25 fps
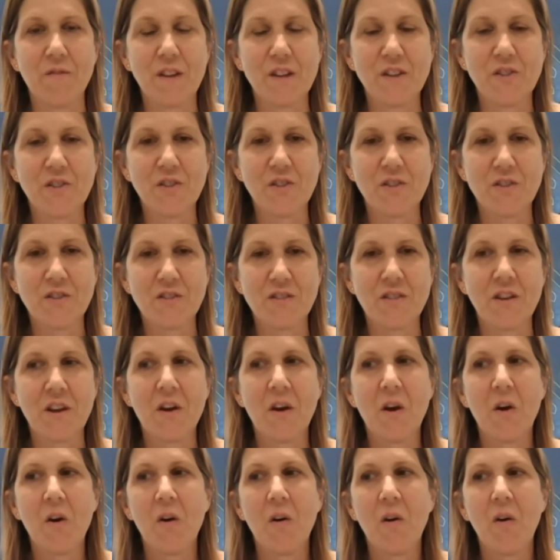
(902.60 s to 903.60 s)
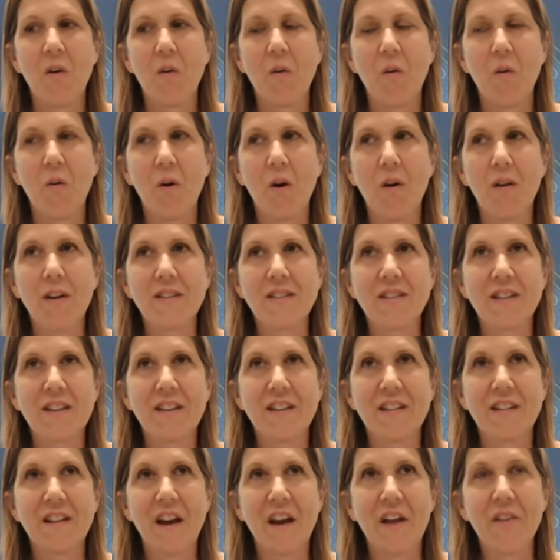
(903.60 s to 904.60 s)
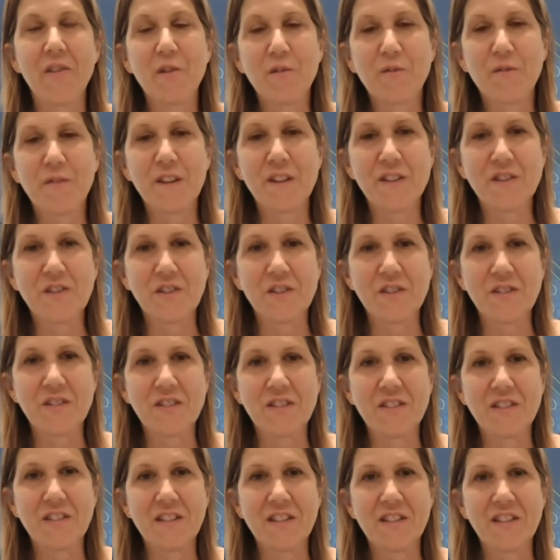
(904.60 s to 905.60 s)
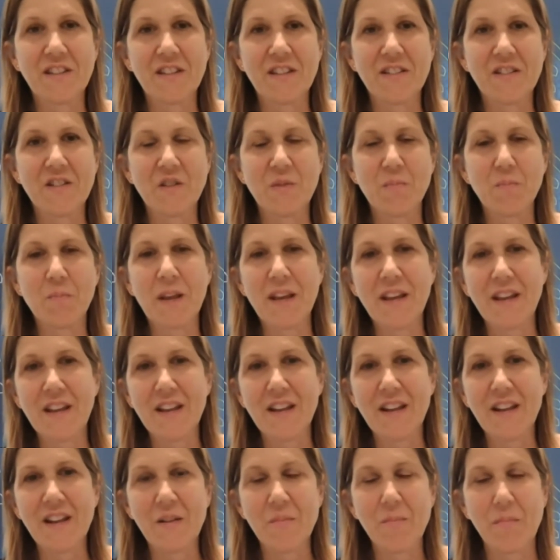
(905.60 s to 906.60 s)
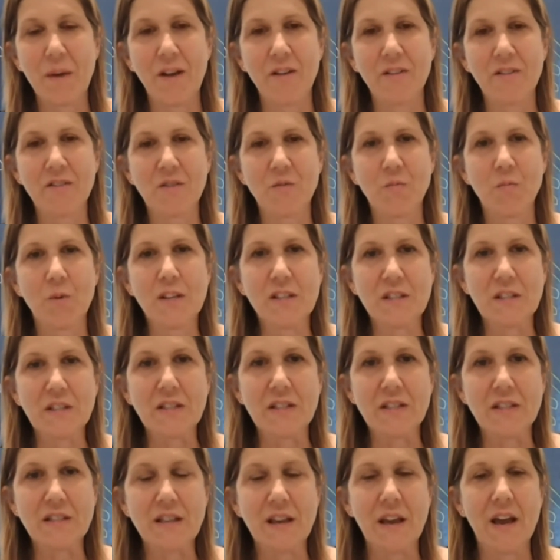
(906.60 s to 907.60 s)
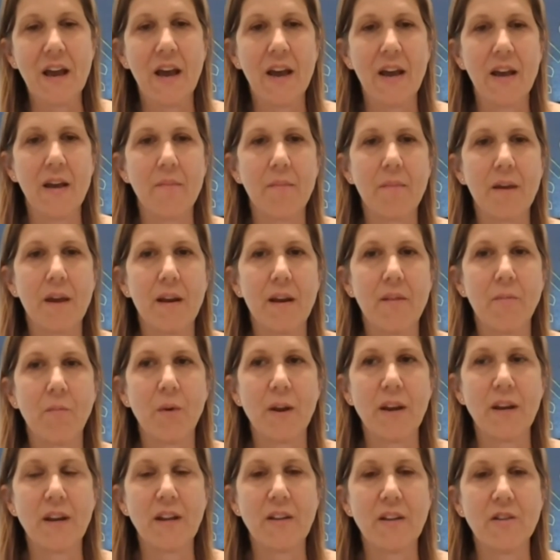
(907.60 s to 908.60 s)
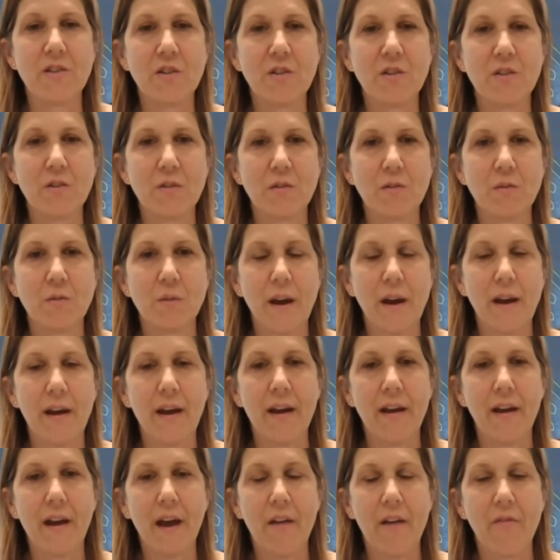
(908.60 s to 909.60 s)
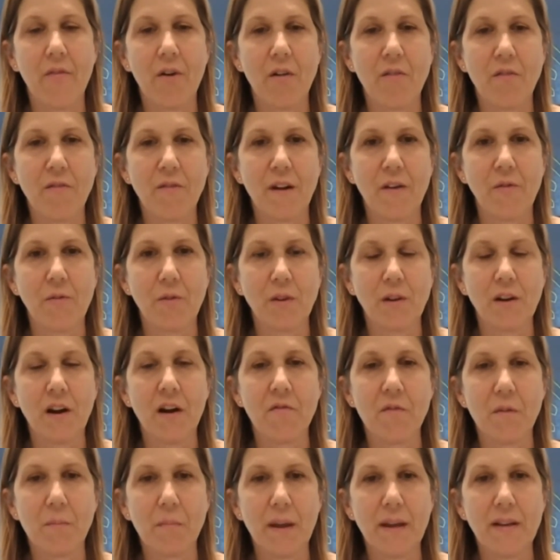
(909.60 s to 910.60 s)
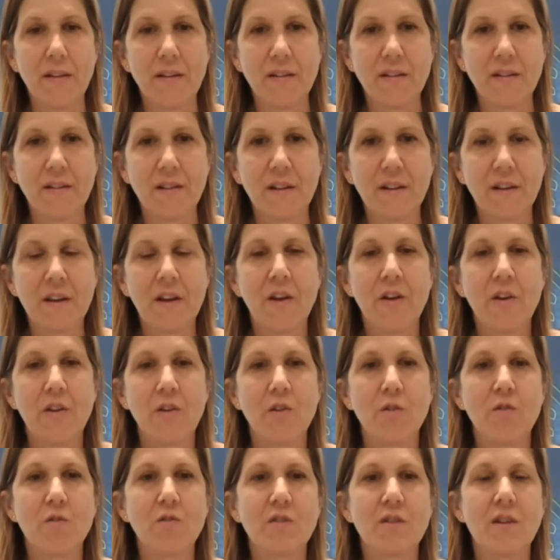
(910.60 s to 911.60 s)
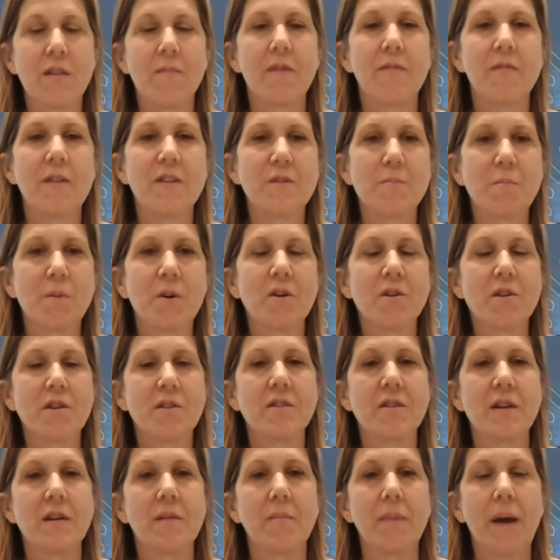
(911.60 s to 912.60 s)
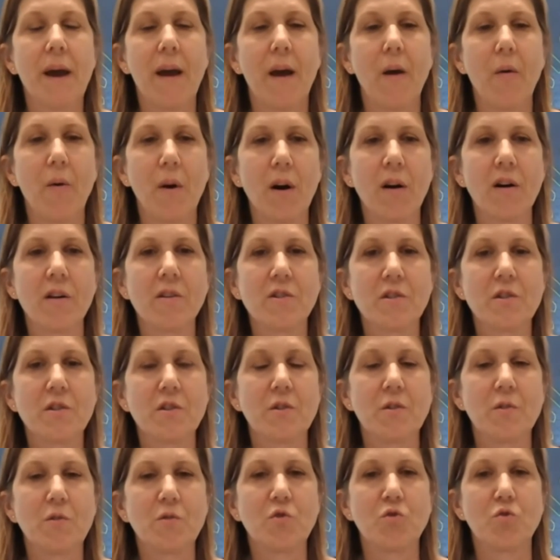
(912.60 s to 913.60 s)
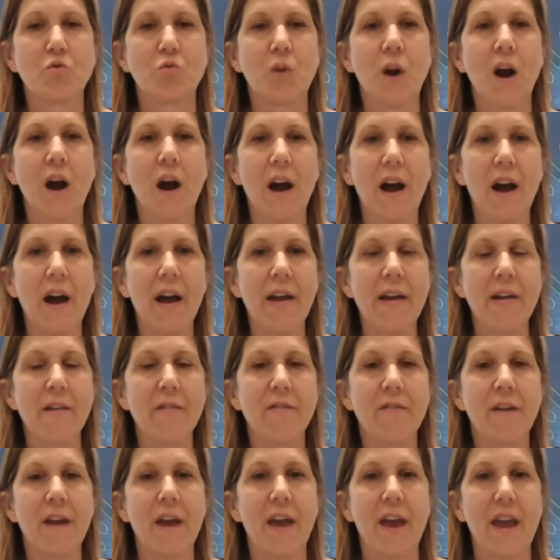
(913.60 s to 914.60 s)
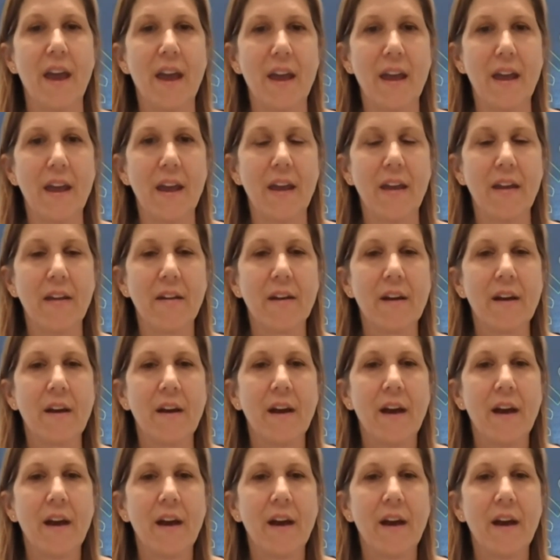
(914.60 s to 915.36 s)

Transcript: features? Or is it other features? Is it it's speed and bells and whistles? Um, and we need to have our federal government use some of its purchasing power to drive a